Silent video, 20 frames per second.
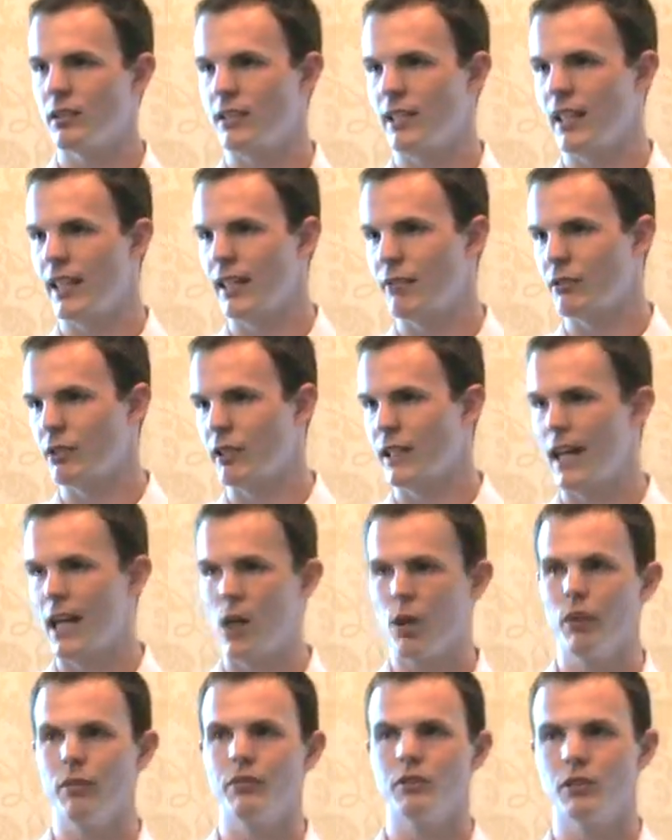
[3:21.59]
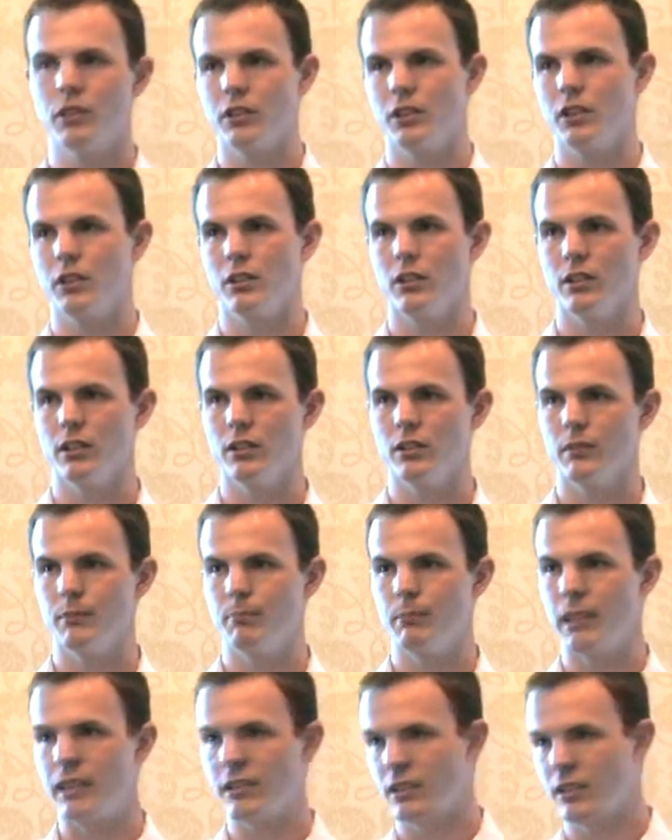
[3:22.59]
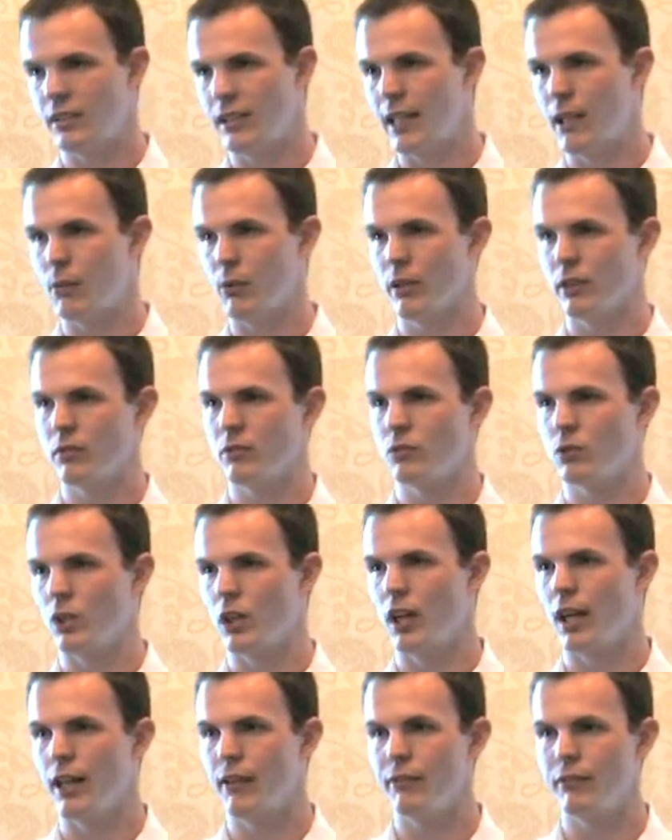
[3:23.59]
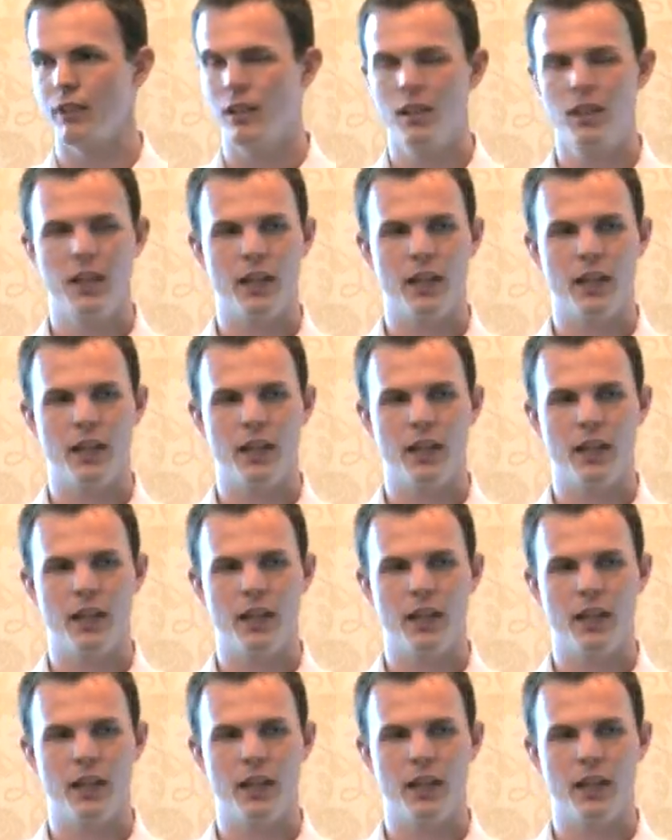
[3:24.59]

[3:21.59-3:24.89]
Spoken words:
and after an hour of searching her messy network drive,